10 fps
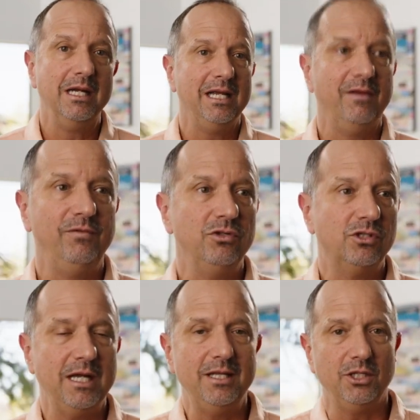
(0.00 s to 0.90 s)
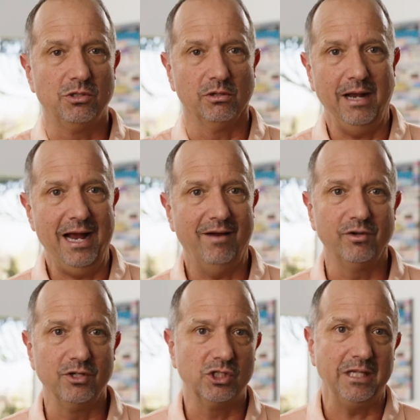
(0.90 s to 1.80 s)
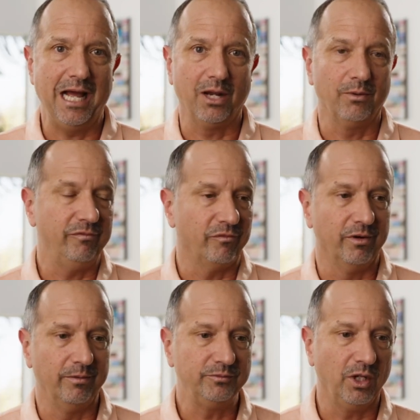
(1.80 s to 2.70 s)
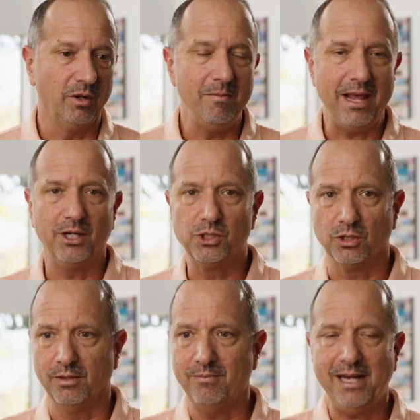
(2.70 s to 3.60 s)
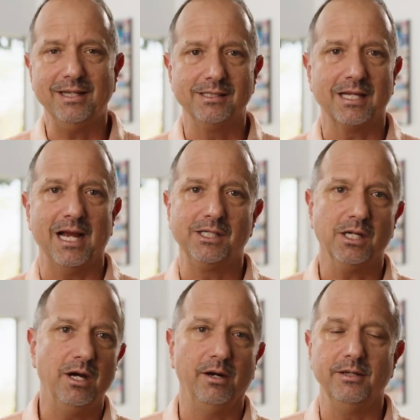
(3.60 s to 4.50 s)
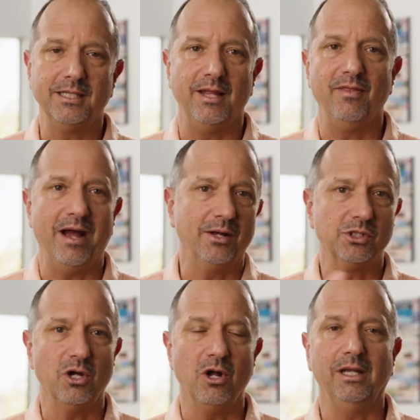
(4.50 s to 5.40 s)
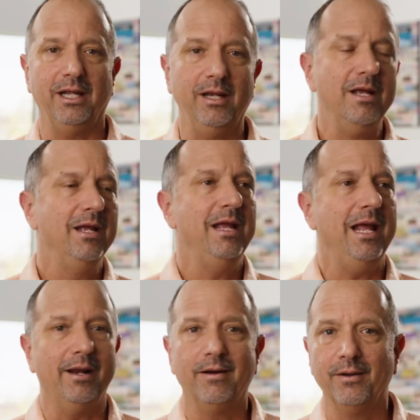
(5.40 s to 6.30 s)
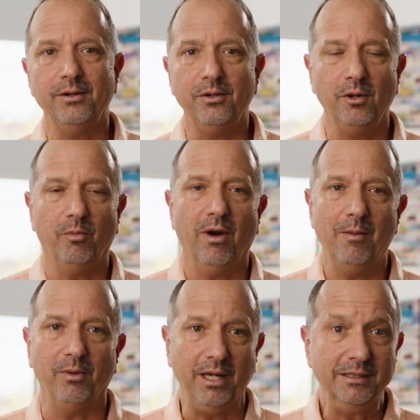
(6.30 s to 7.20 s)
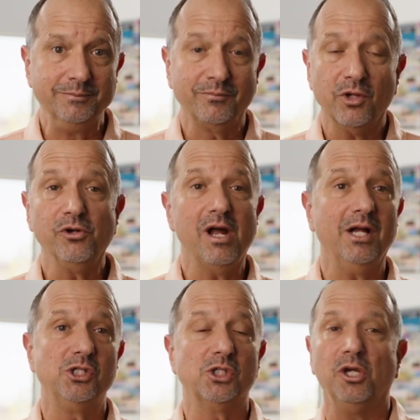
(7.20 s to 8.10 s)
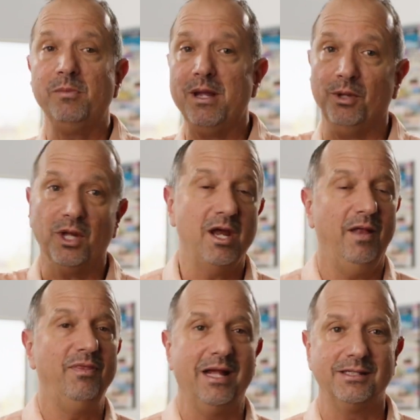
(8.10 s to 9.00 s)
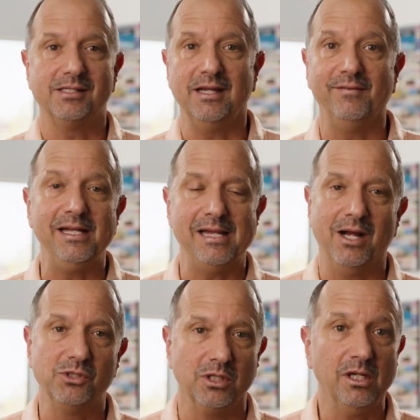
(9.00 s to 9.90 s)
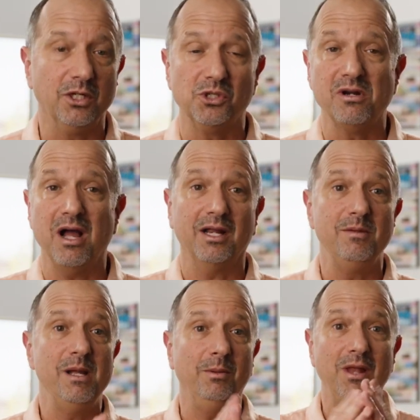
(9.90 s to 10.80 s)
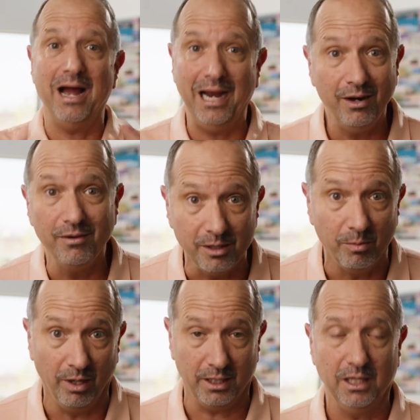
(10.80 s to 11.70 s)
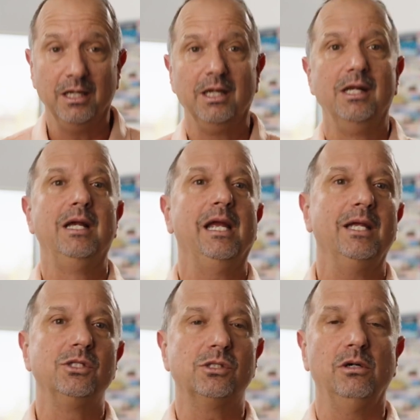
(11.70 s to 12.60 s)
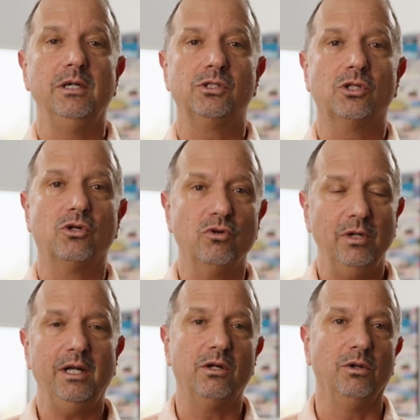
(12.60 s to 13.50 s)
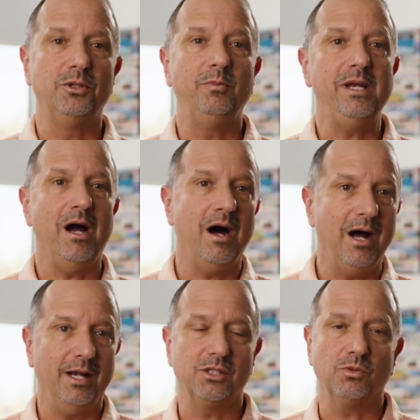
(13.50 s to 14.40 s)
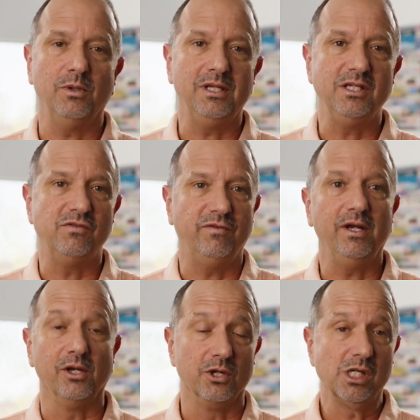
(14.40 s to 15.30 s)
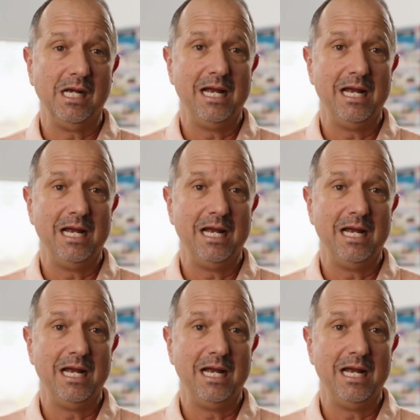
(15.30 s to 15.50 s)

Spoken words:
If you say that your average salary for manager and maintenance guy is $110,000 all in at a 100-unit property, you're not just going to be able to cut that to $70,000 because you're not going to be able to hire anybody. And so it's critical to be honest with these figures,